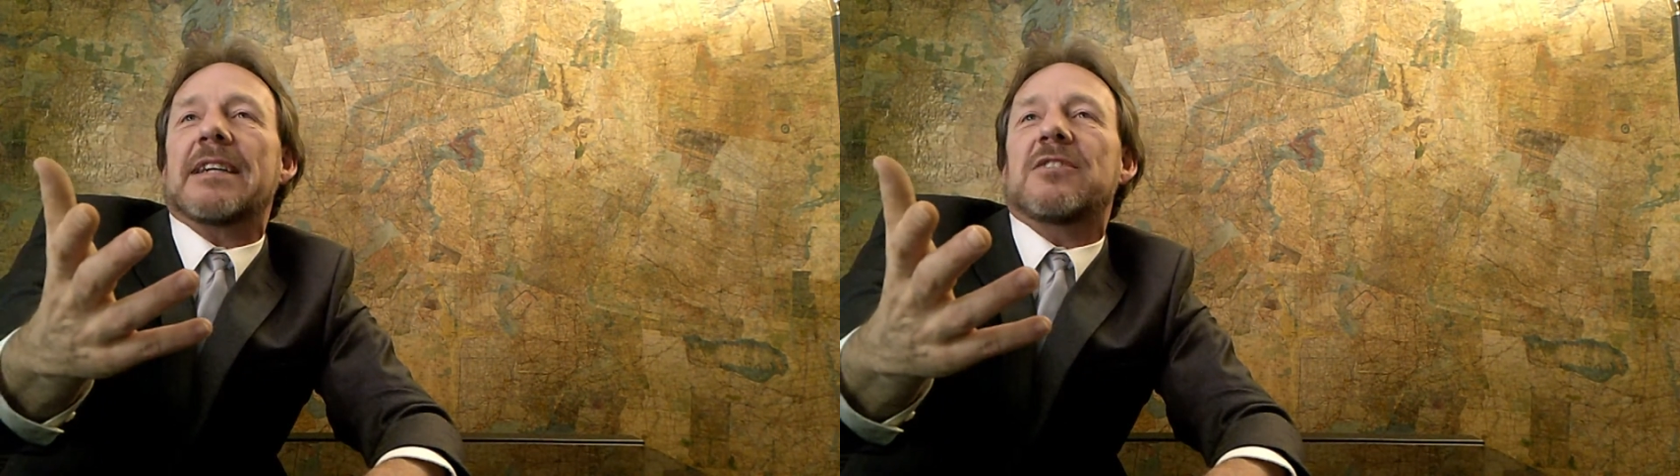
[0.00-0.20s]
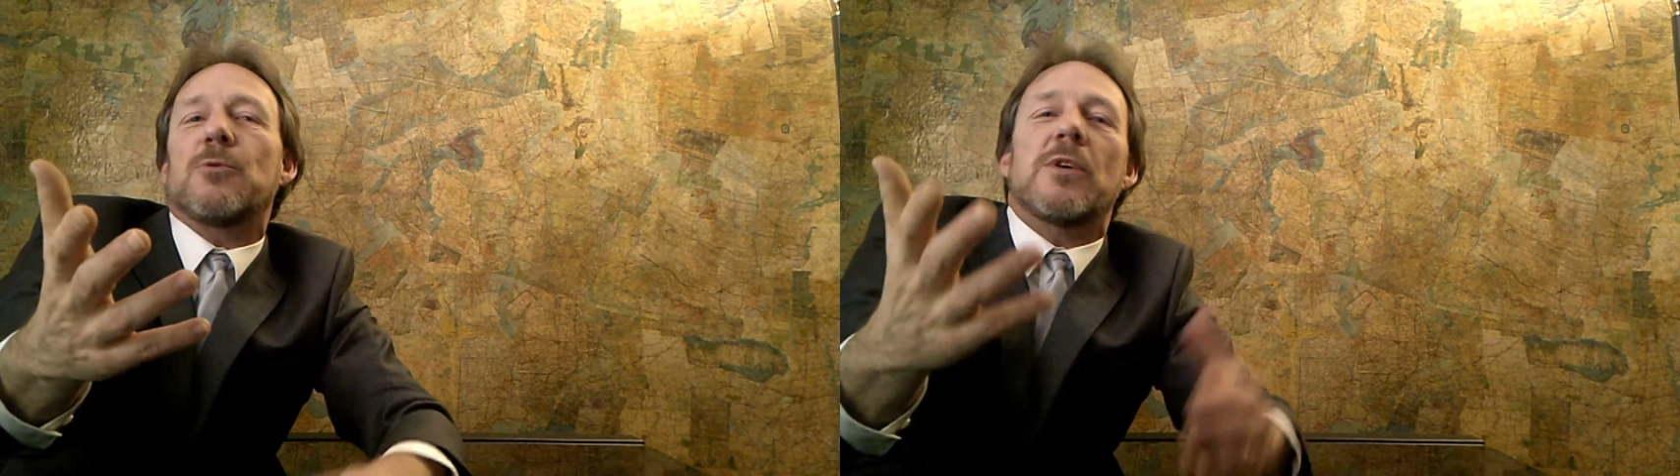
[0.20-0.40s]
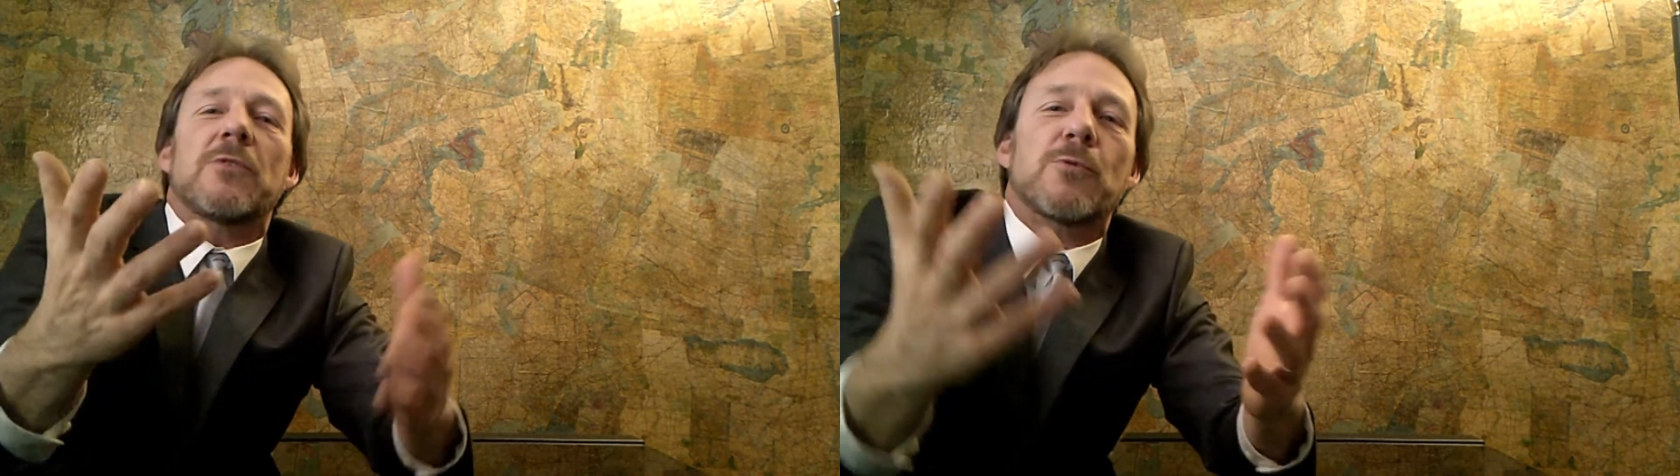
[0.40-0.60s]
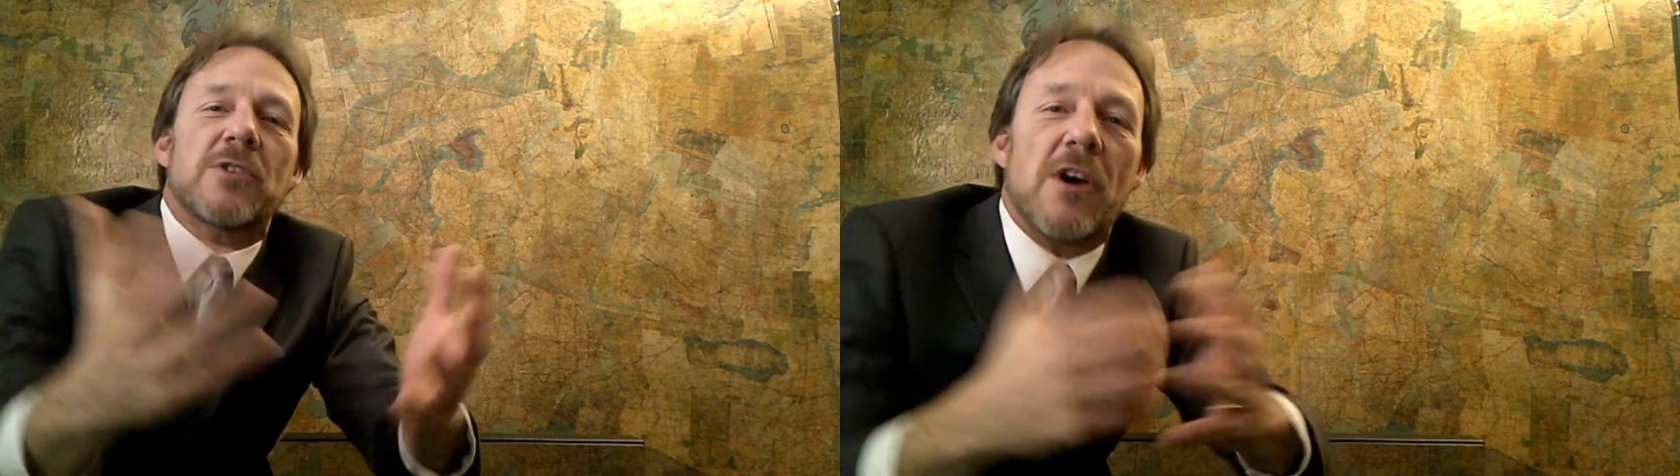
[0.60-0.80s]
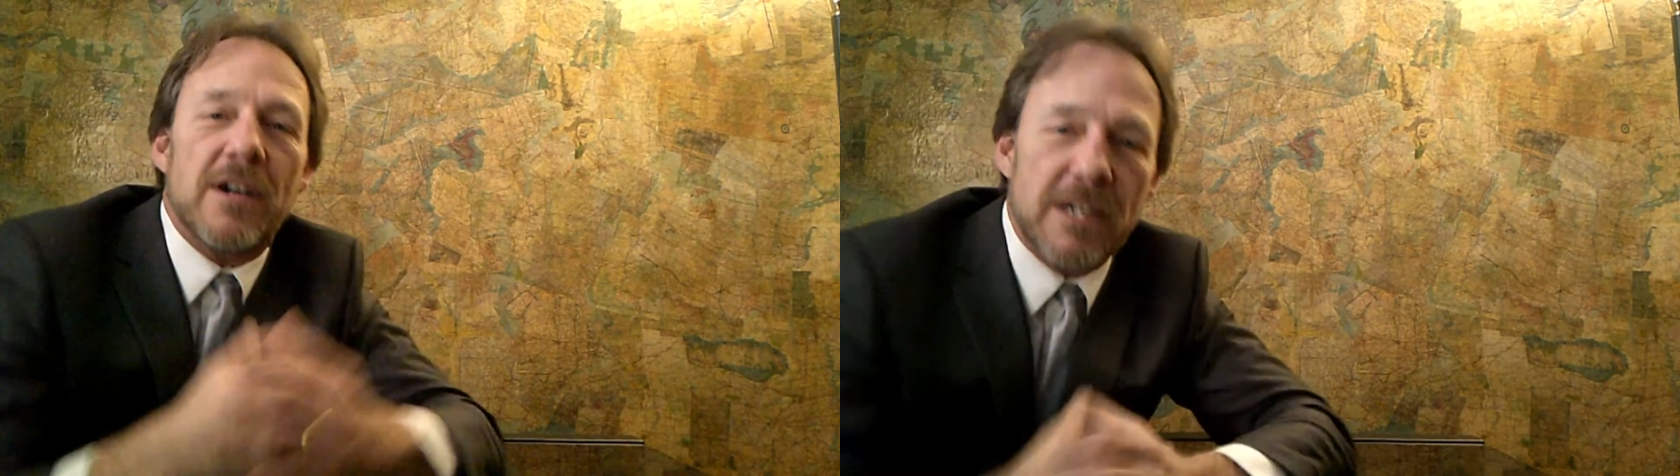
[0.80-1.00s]
to what we're
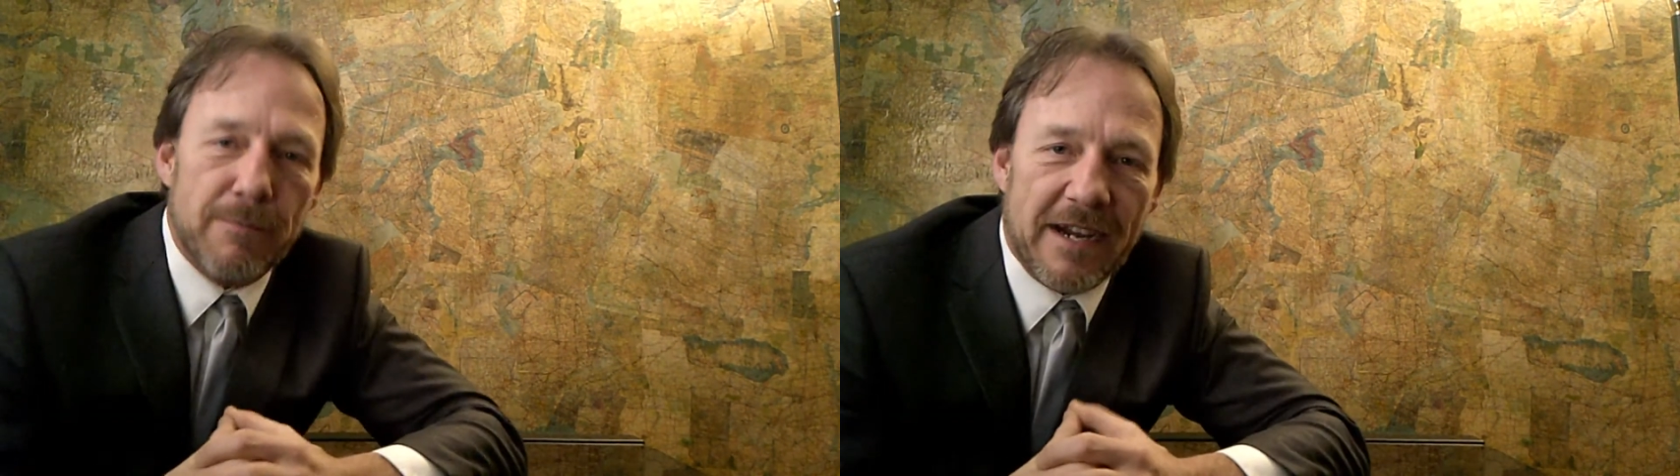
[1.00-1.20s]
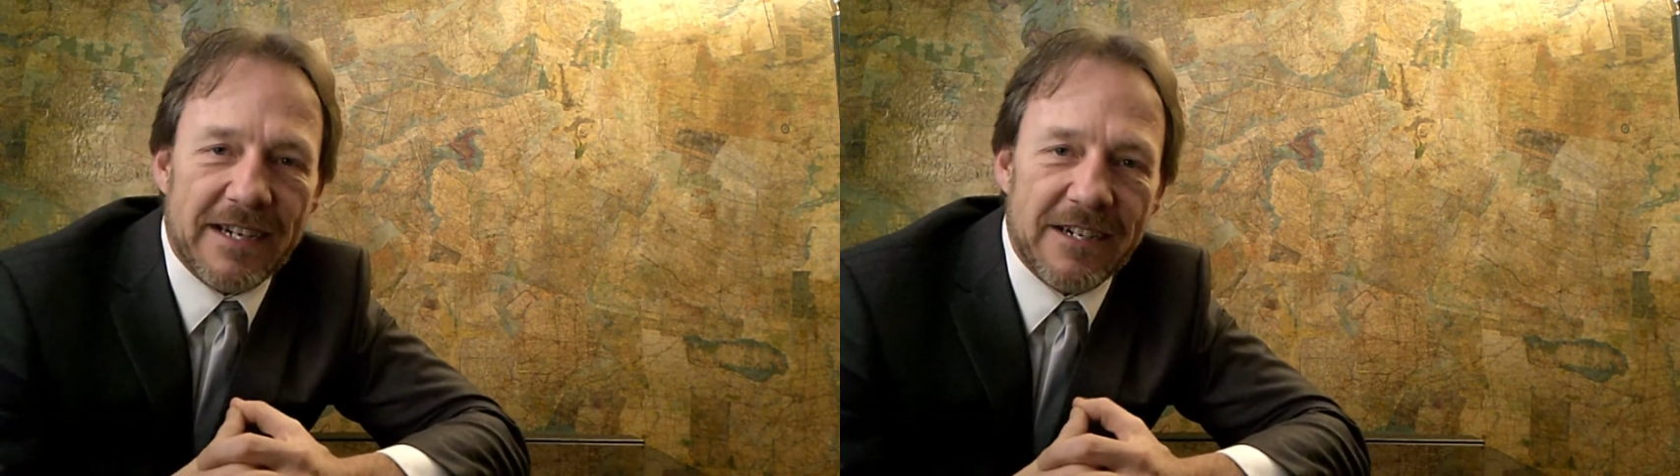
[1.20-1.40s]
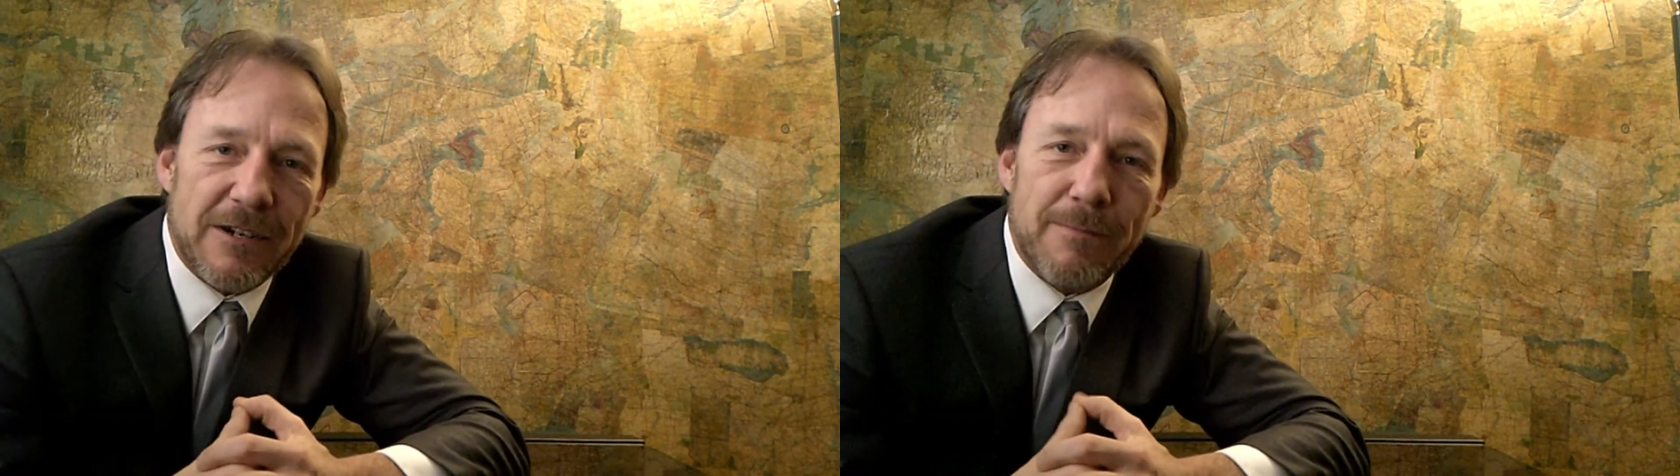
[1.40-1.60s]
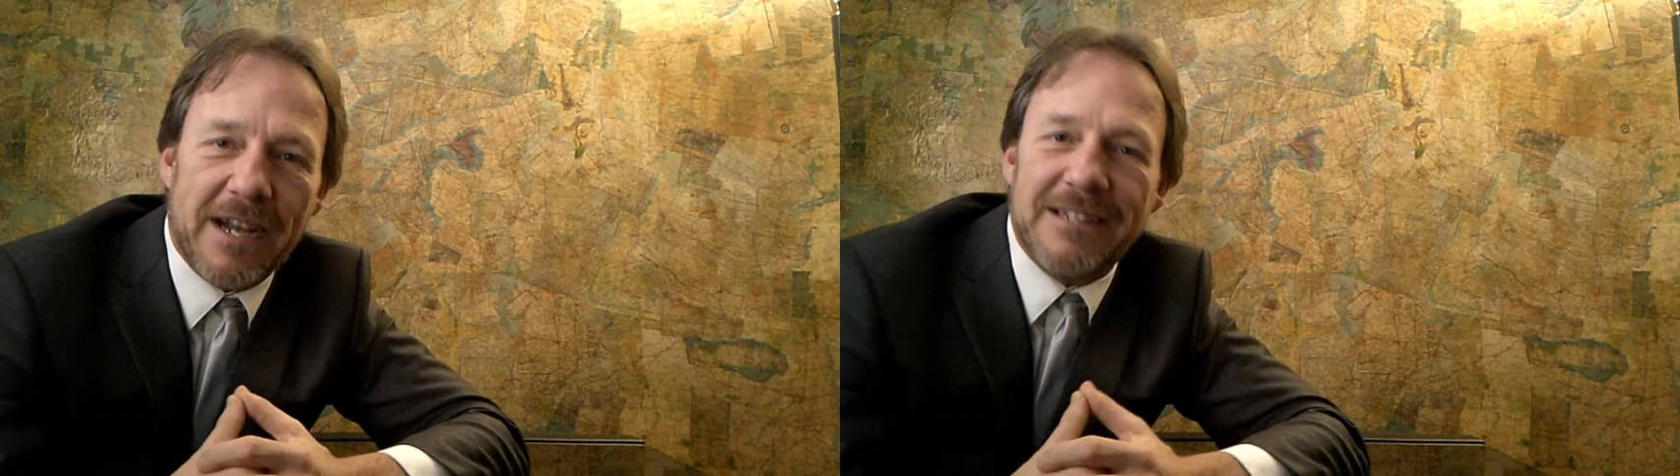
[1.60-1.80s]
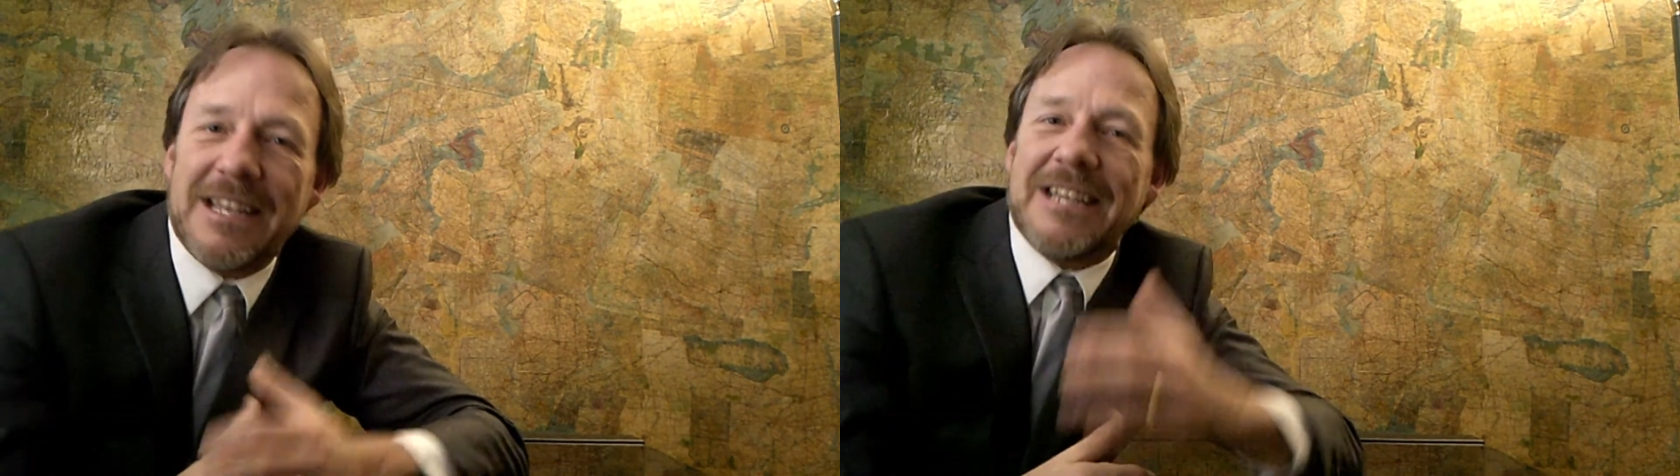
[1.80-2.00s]
talking about here about